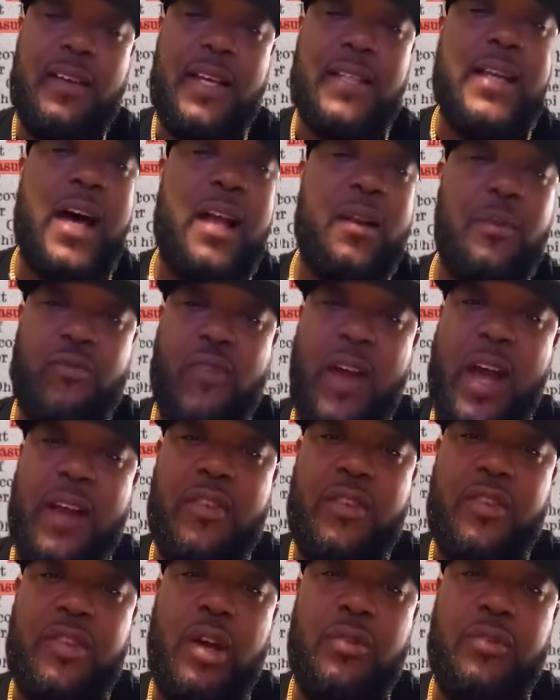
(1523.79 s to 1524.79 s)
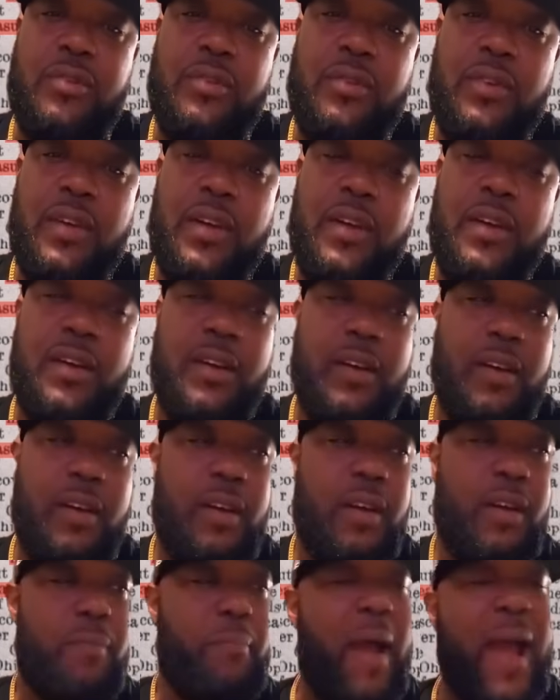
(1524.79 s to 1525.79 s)
That's all I'm trying to show you.
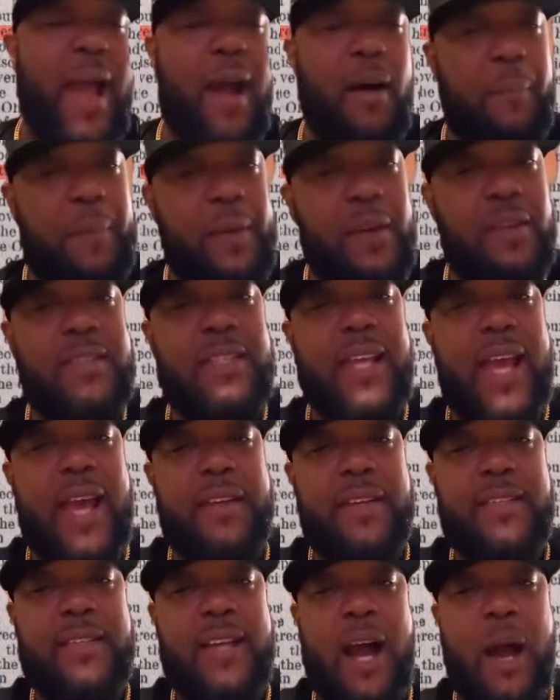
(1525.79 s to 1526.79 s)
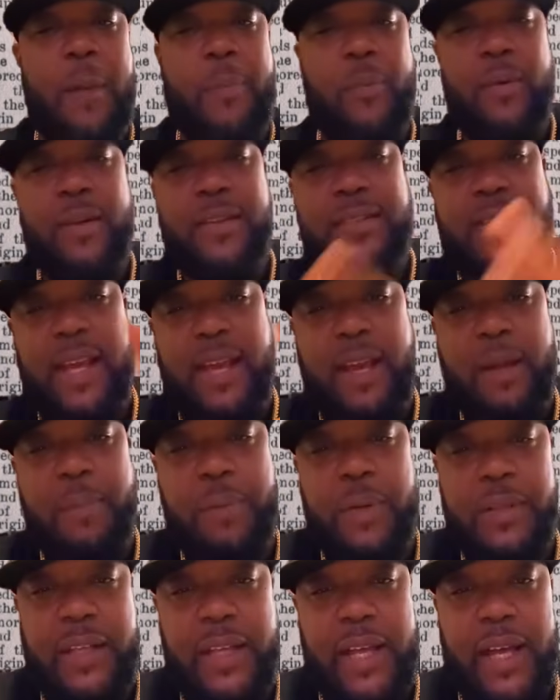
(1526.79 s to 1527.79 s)
Mound builders had this copper and tin
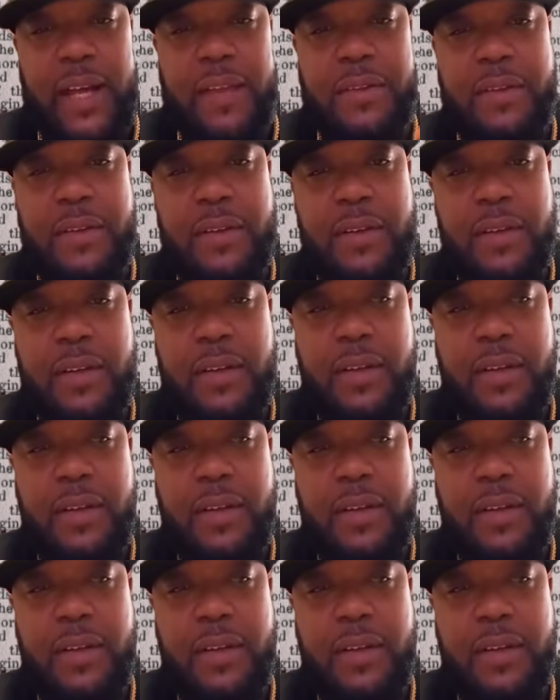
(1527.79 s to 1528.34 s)
put together.